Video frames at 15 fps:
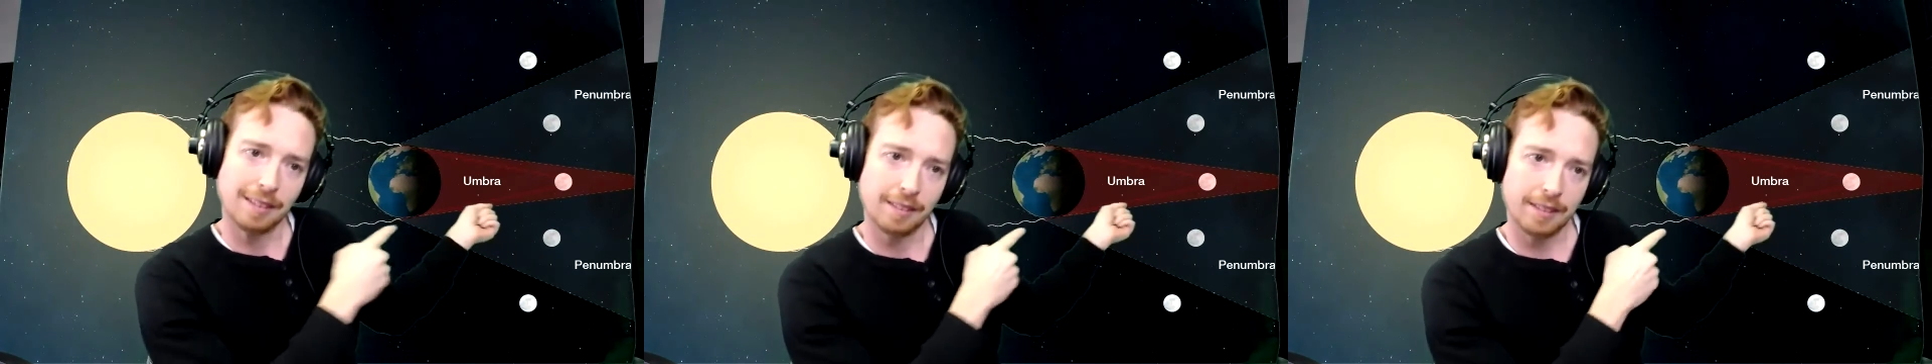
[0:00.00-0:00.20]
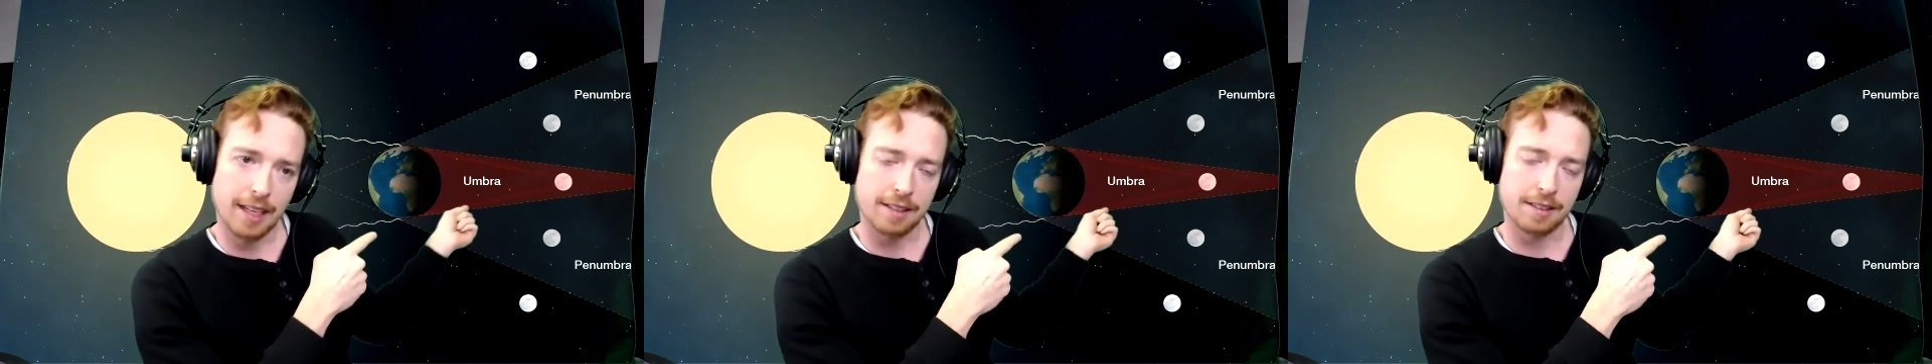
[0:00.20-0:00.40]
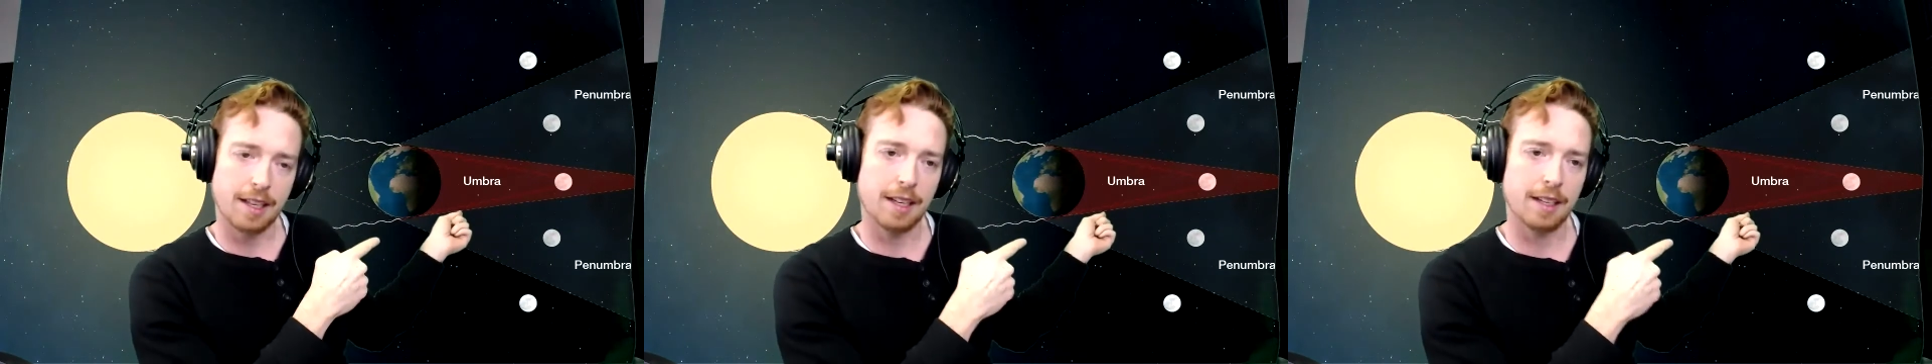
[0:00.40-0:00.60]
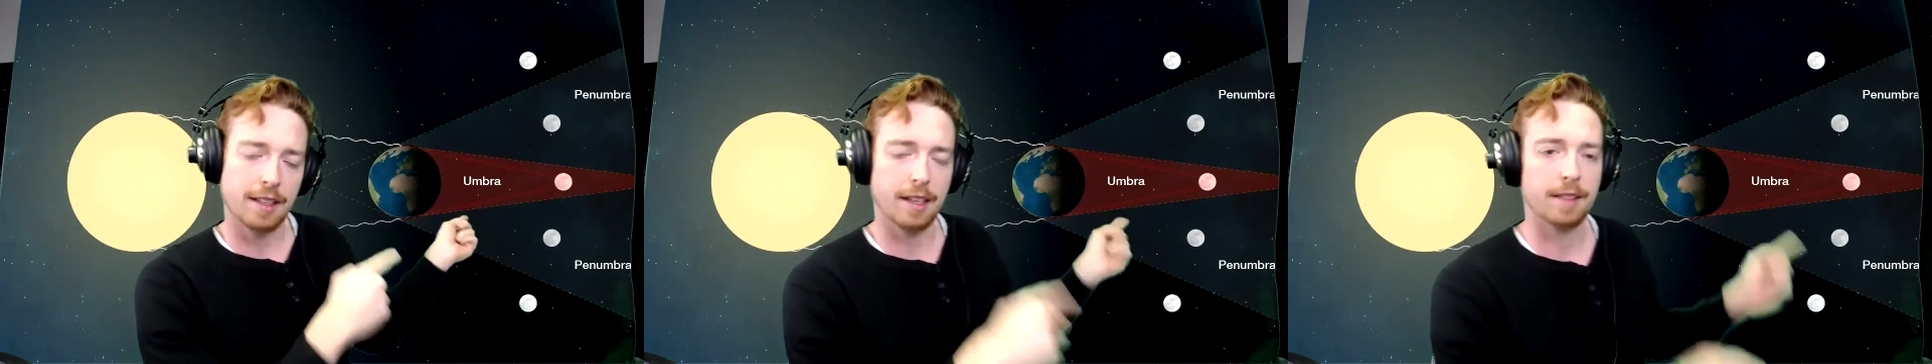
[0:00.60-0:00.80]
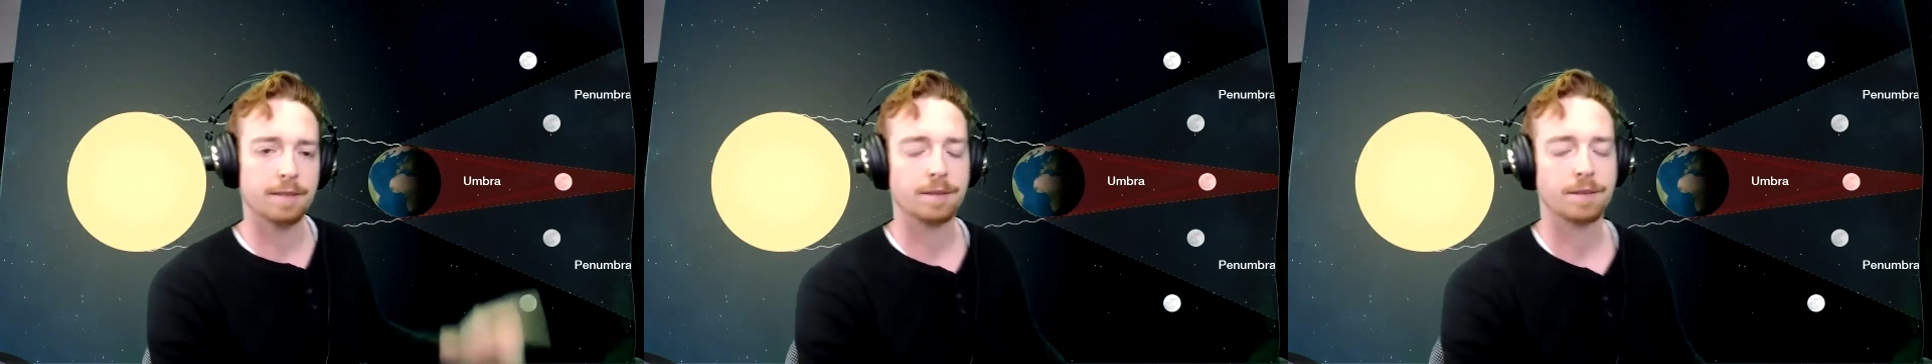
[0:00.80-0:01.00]
That's kind of
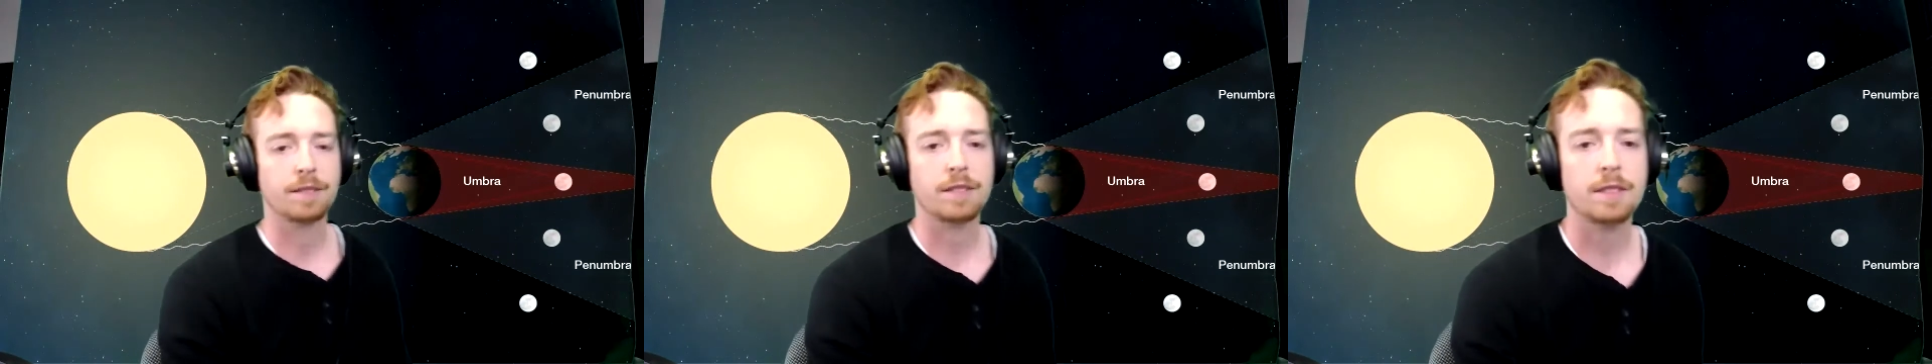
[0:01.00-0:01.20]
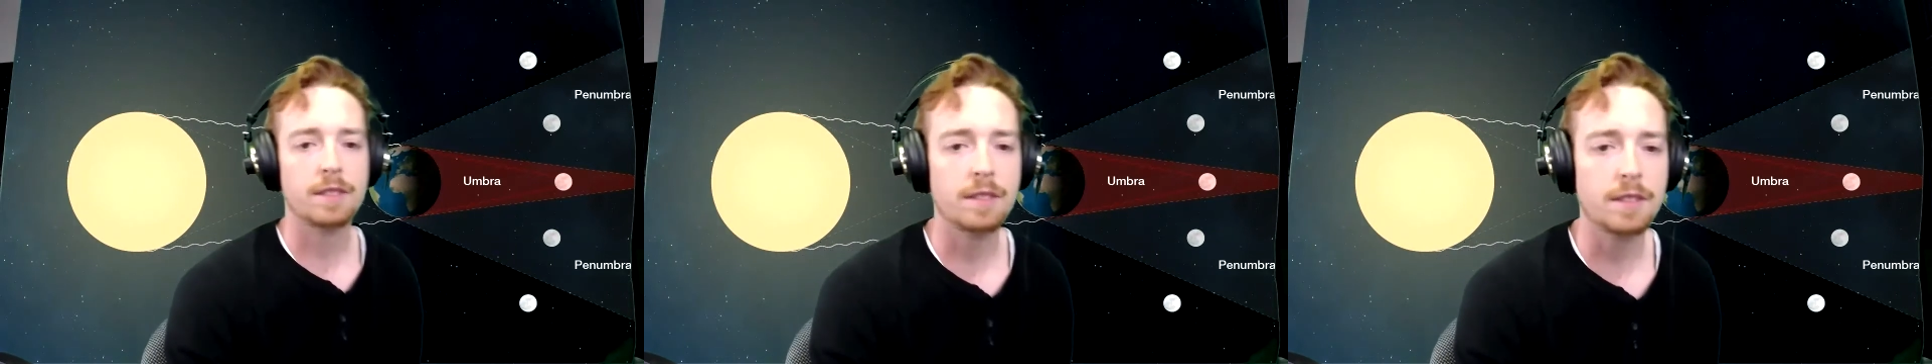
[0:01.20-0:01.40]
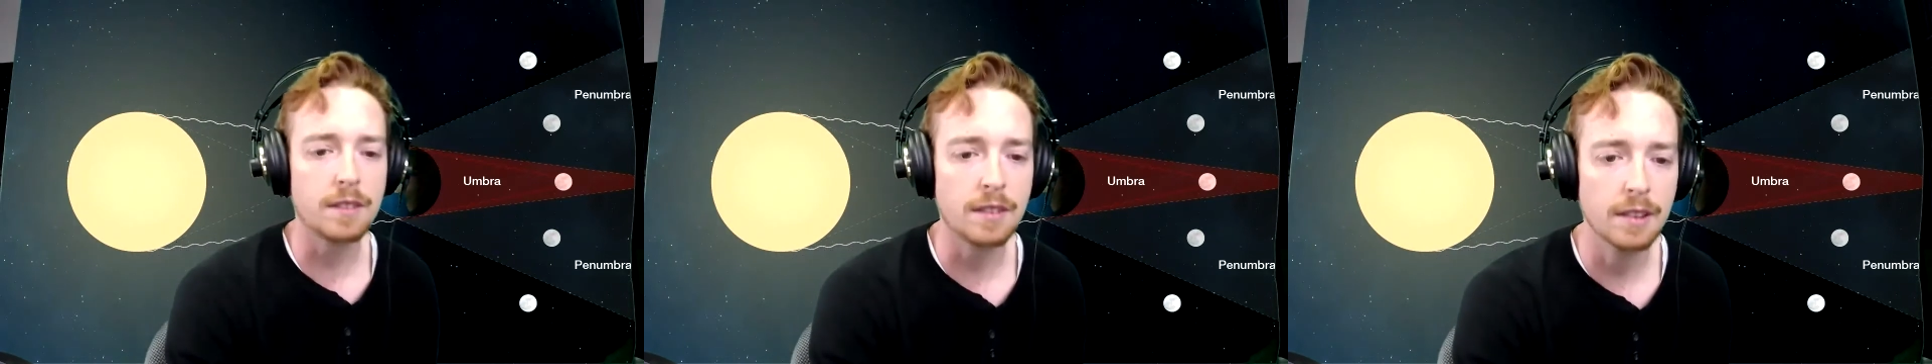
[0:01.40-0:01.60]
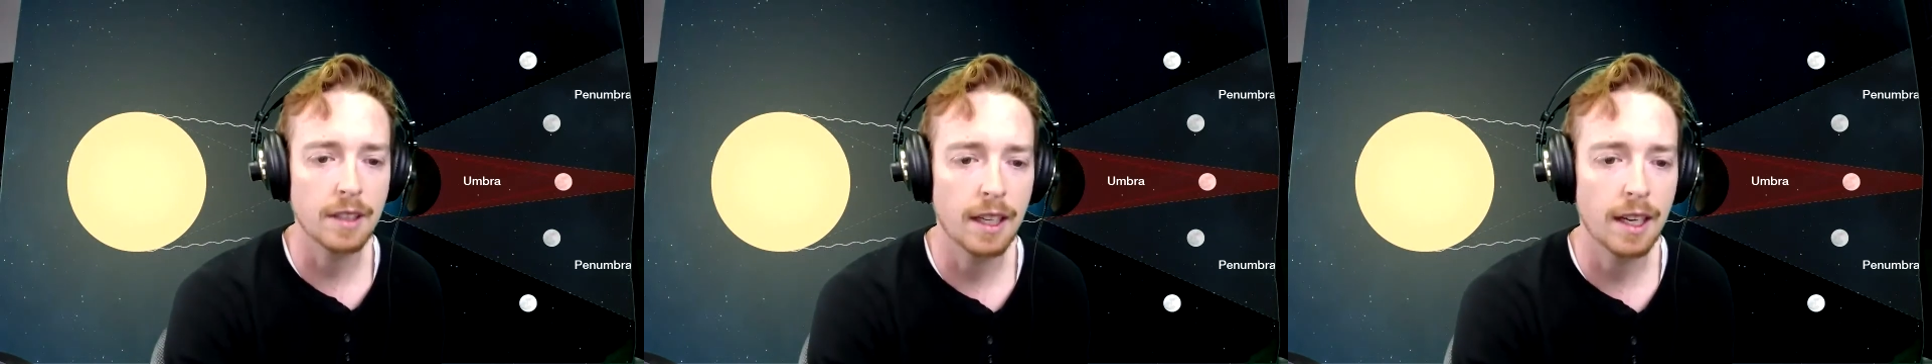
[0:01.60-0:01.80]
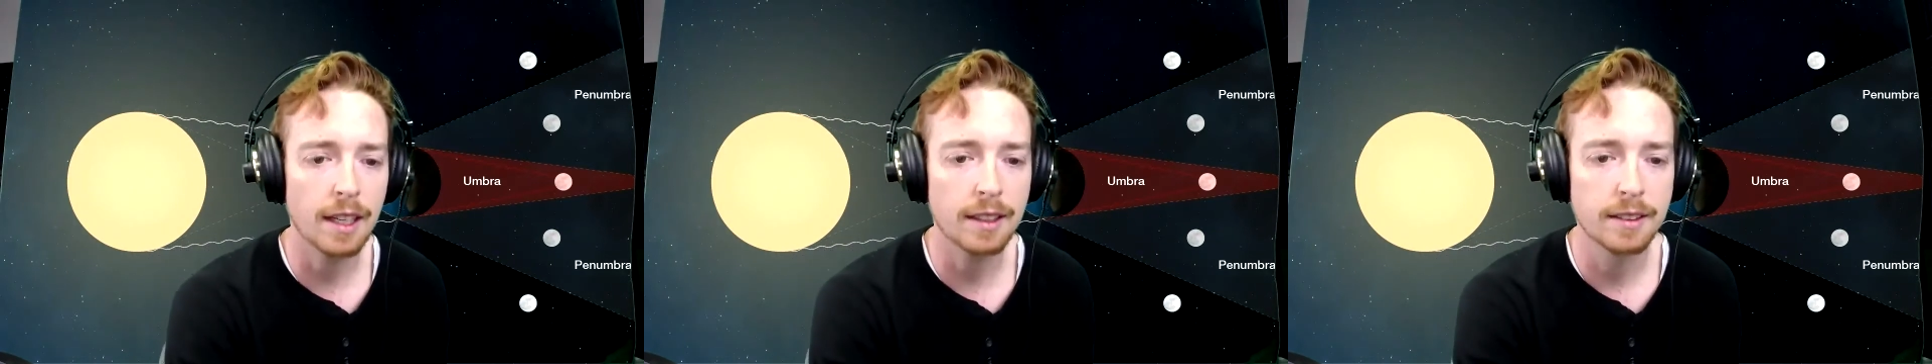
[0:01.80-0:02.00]

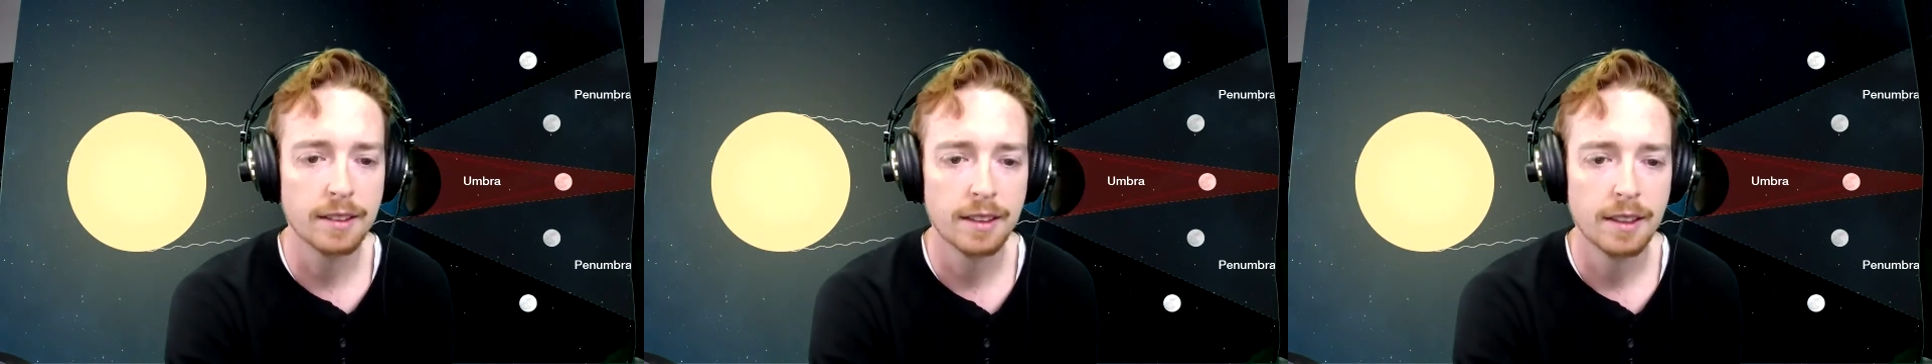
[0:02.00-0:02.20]
there.